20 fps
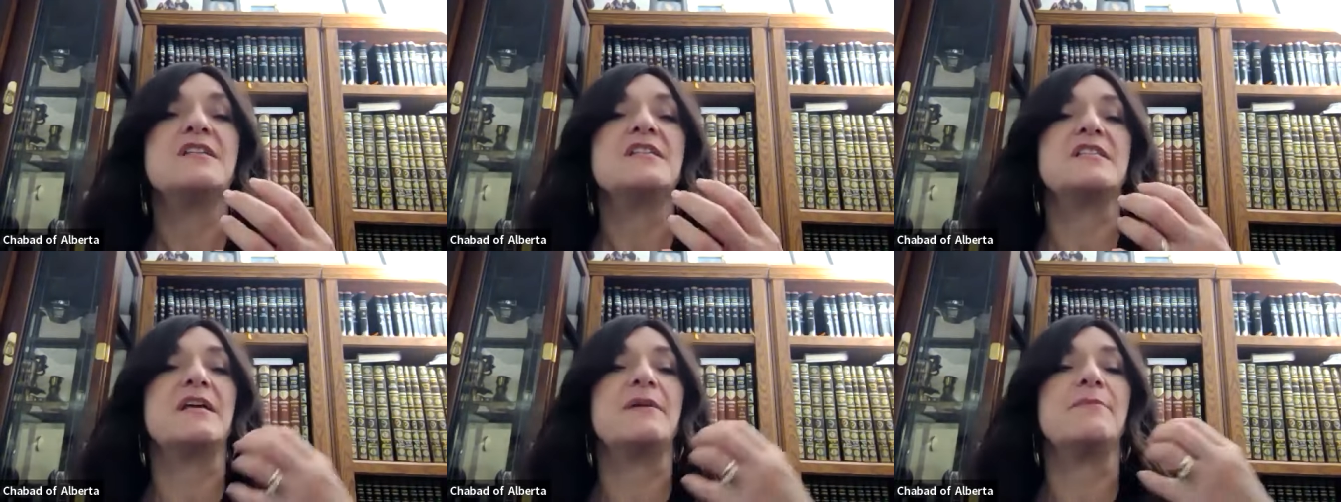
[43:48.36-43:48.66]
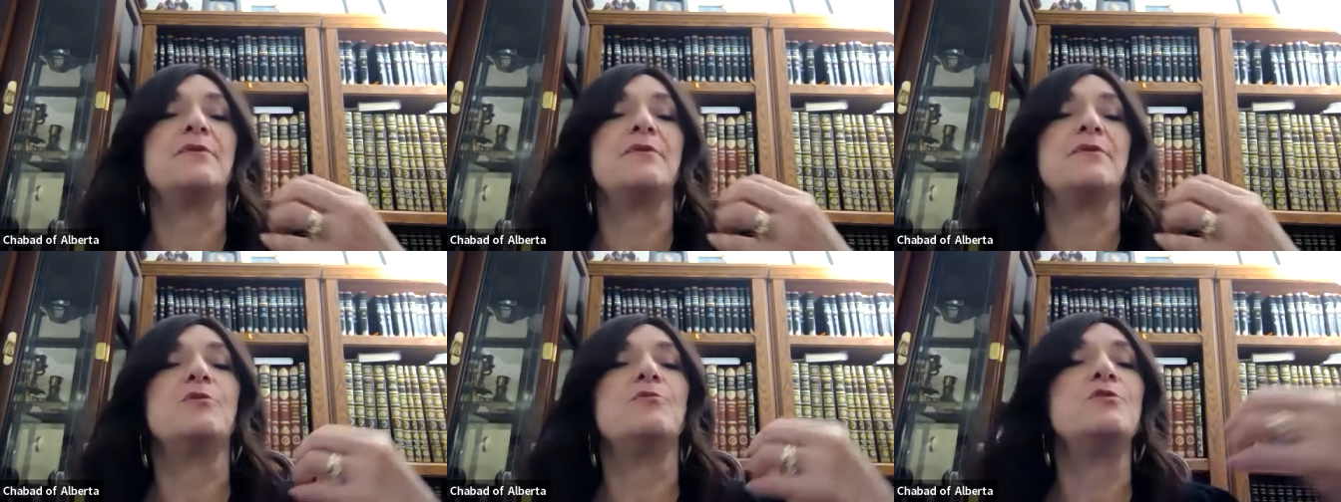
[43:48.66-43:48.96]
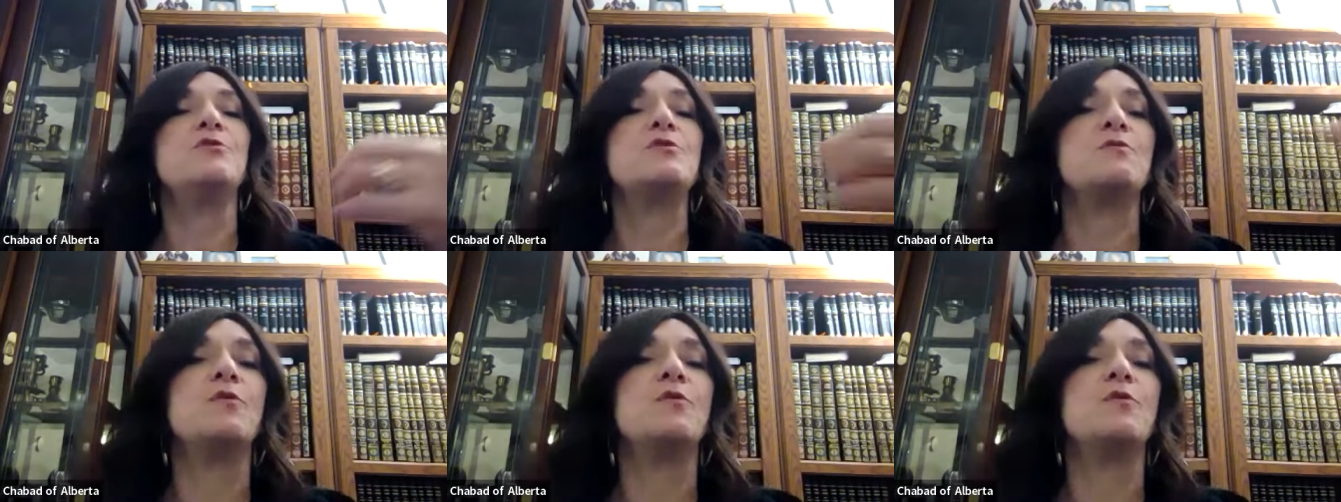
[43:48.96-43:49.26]
somebody who
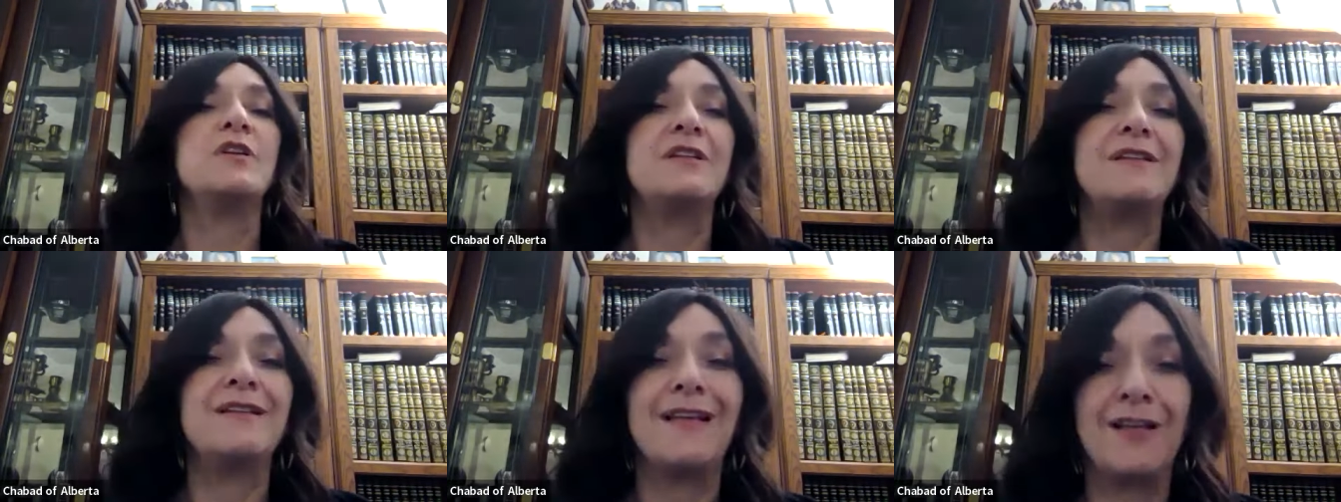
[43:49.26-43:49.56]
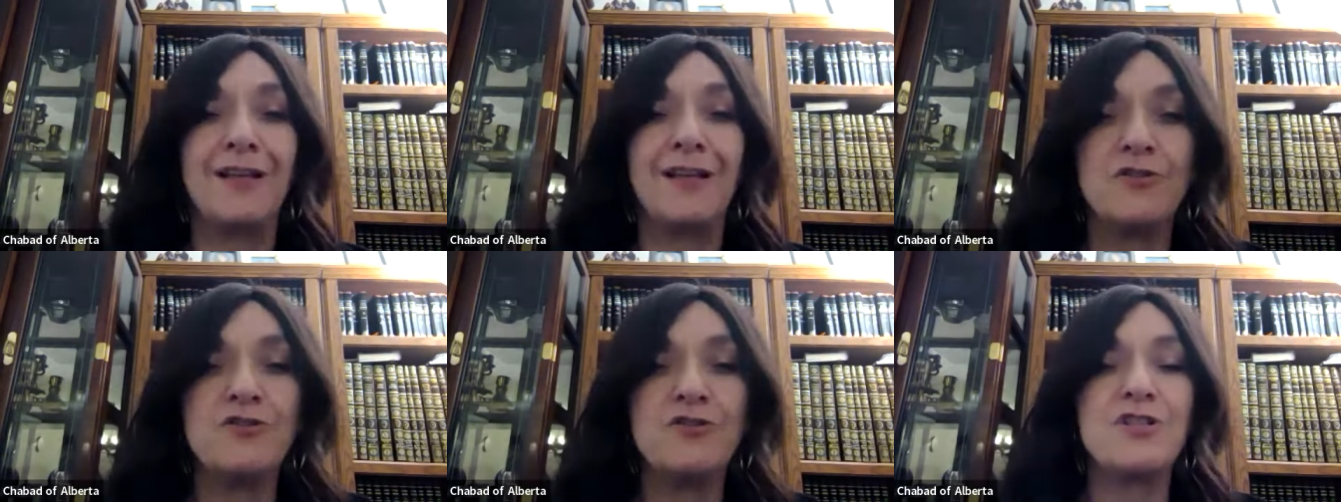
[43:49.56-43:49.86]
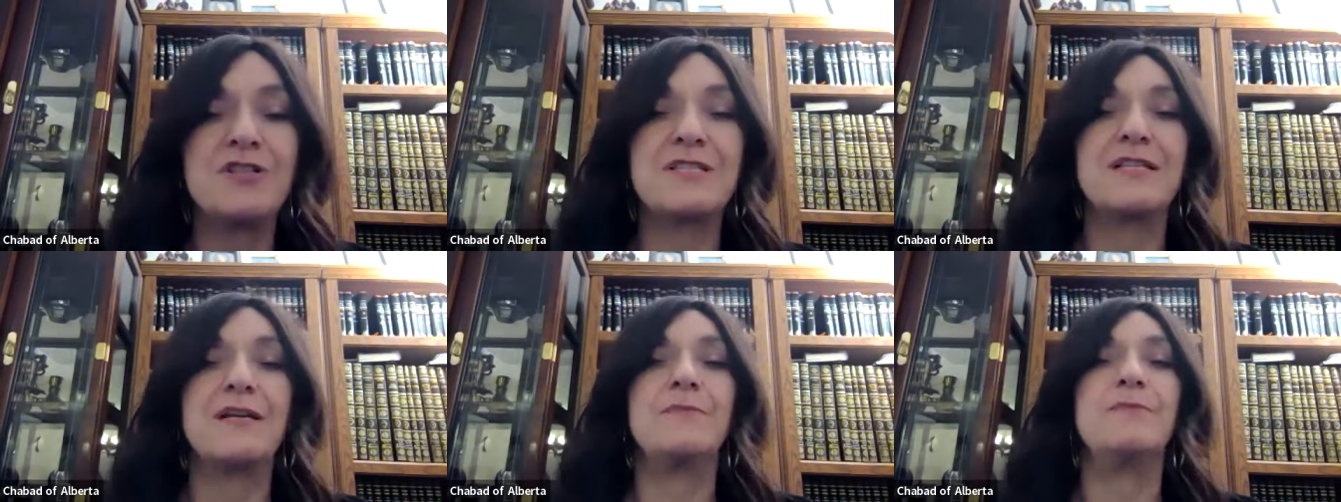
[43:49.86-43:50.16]
is more
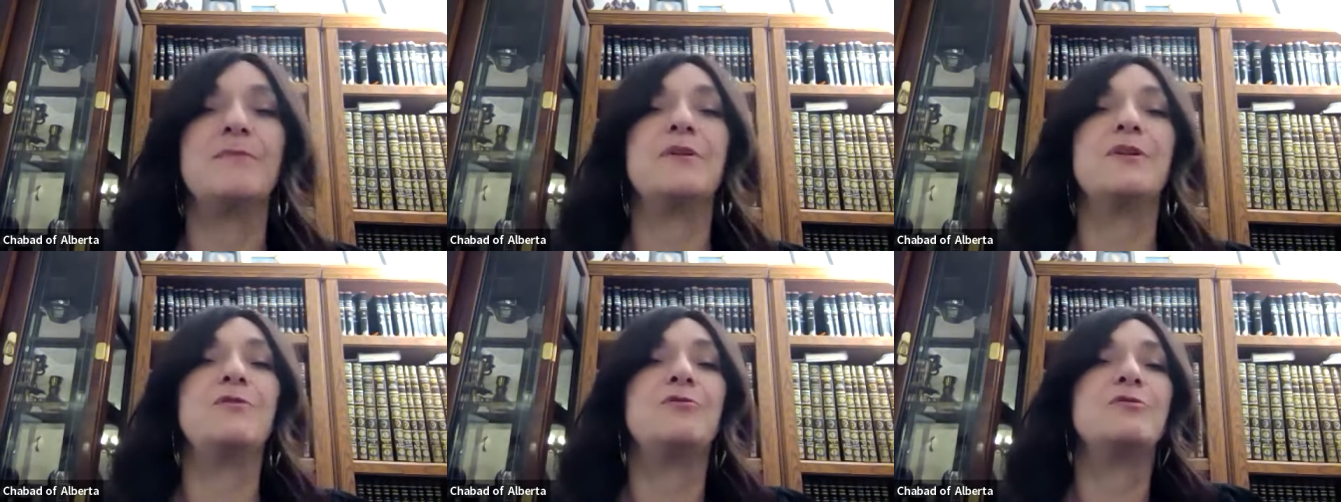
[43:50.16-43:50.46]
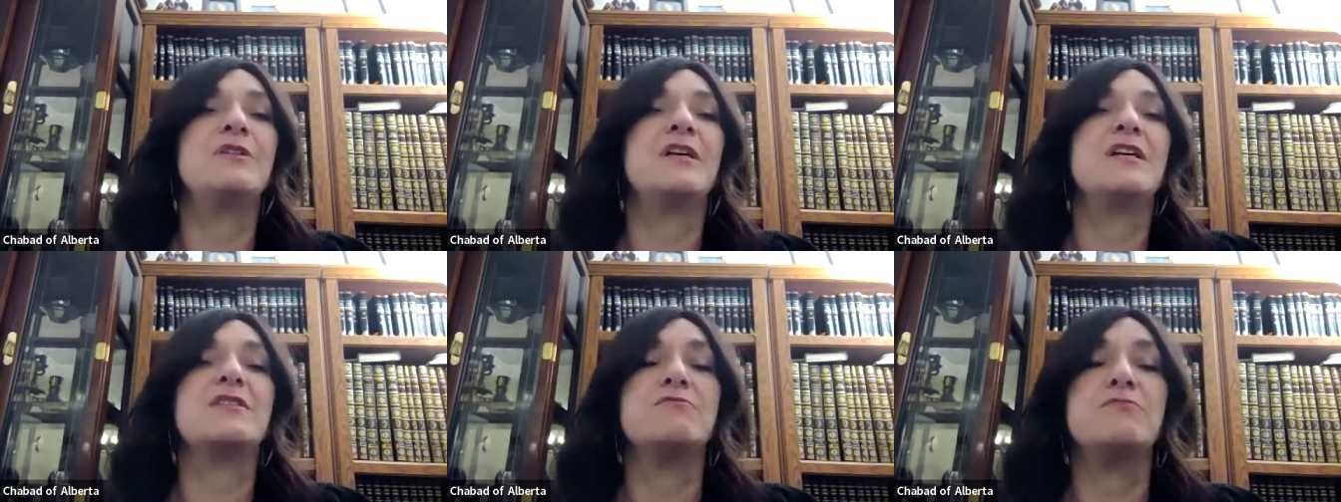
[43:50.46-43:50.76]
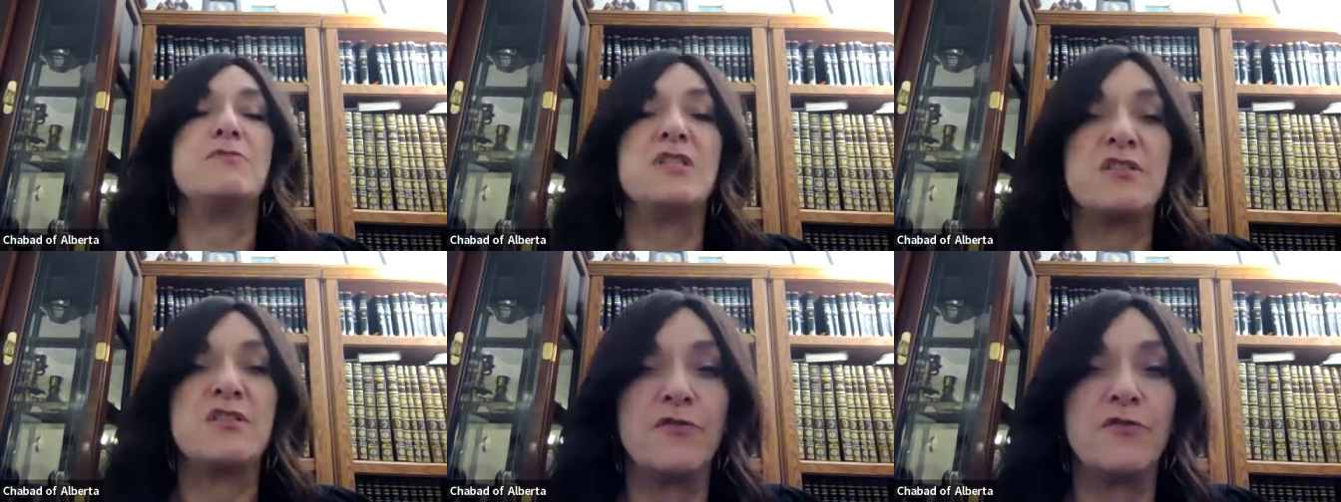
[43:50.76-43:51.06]
intelligent, somebody who does
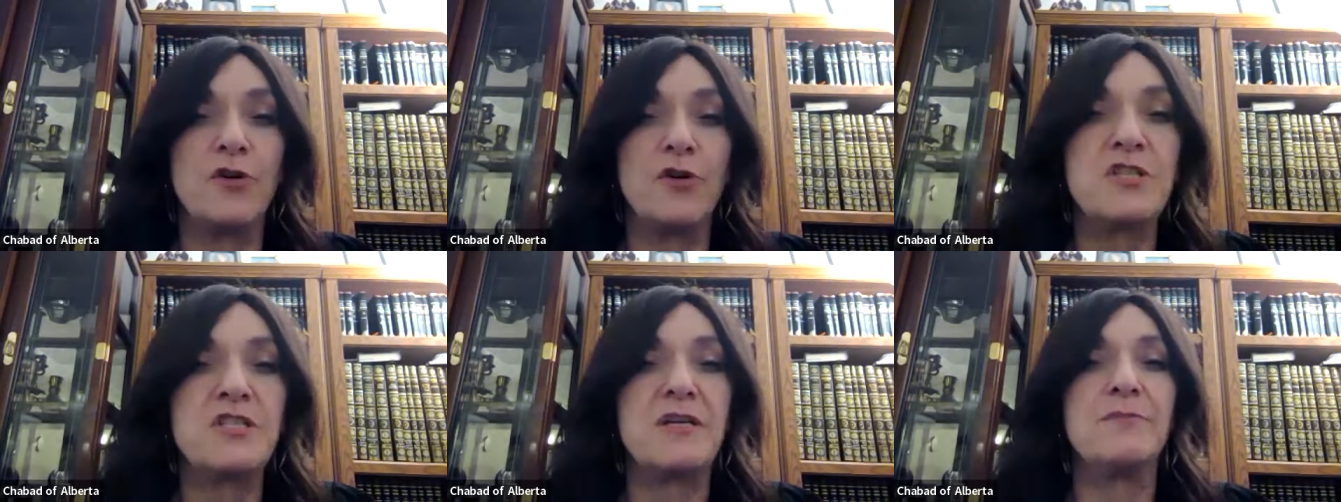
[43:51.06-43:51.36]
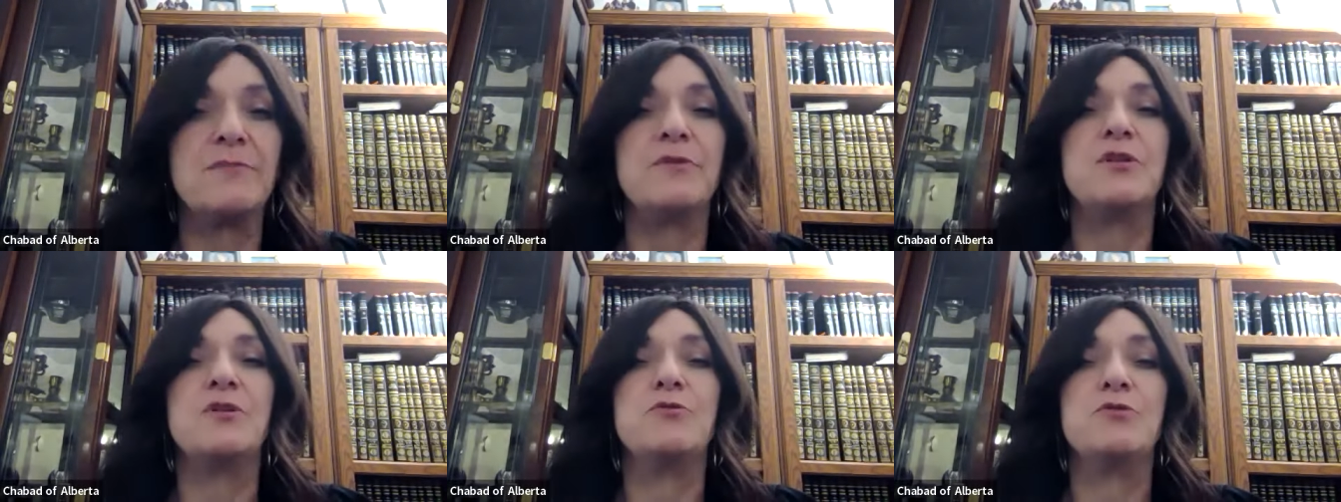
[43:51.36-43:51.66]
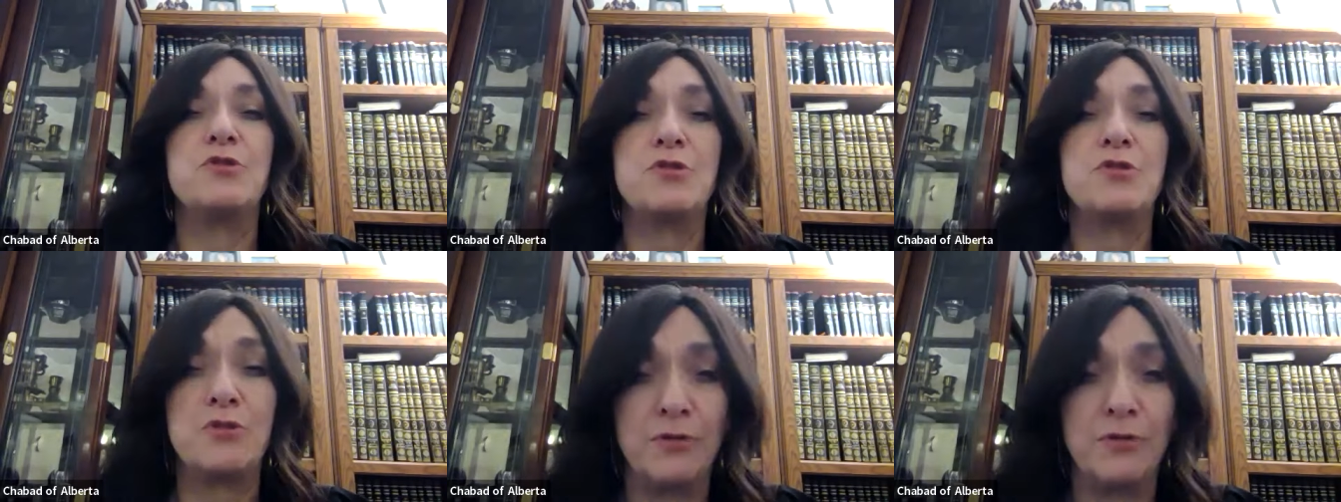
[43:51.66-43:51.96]
mitzvot, somebody who
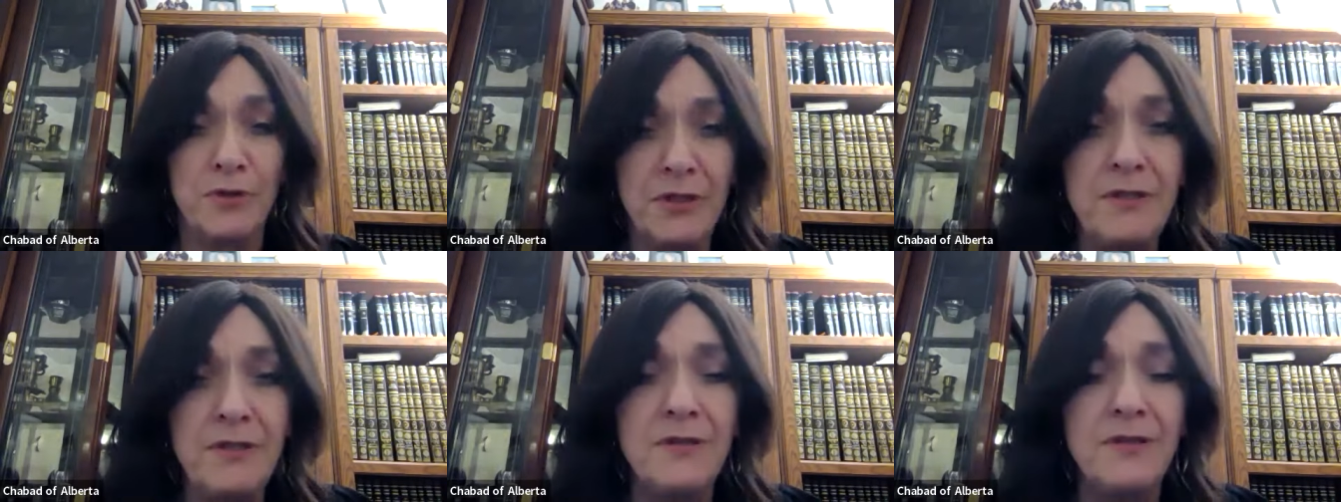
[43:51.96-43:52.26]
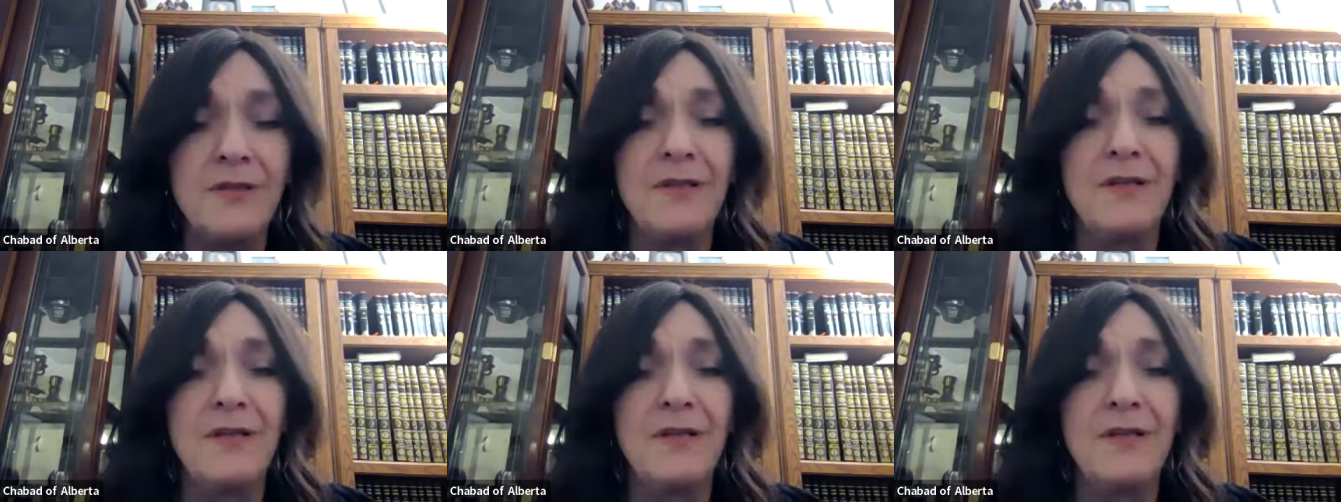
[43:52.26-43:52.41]
is good,